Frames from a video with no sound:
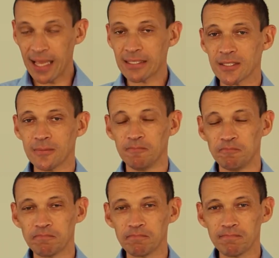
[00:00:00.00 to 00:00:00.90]
us.
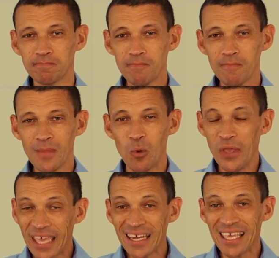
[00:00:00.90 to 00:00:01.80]

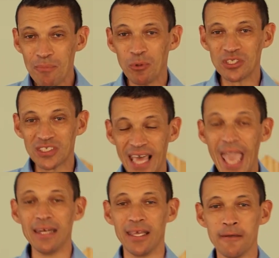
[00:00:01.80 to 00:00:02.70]
We can keep on
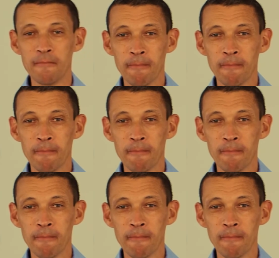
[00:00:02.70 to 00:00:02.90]
standing.